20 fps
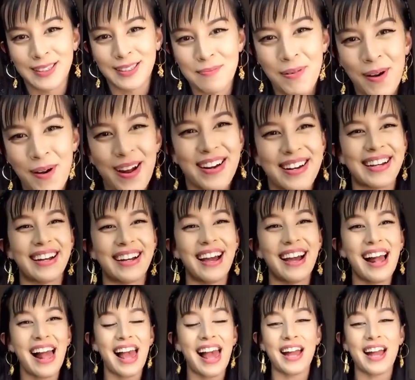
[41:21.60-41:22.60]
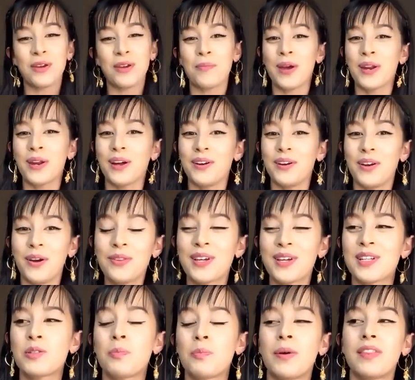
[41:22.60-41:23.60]
at the party. And you may not know
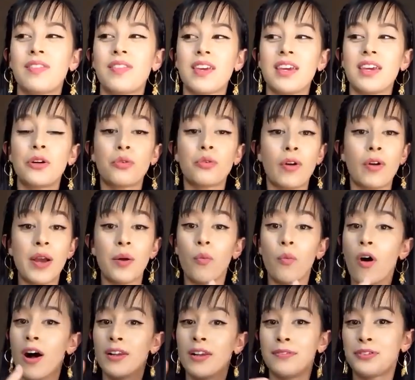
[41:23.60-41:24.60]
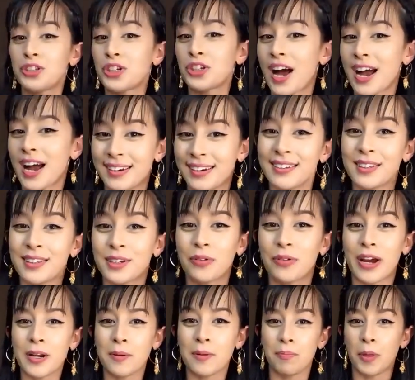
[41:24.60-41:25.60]
this, but the Great Wall of China, the
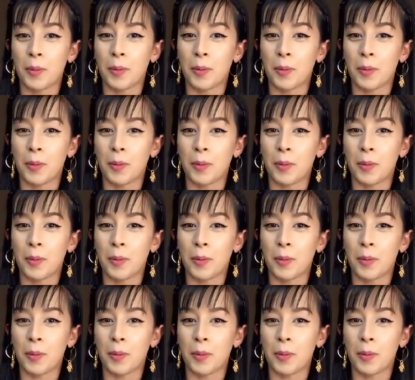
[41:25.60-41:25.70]
great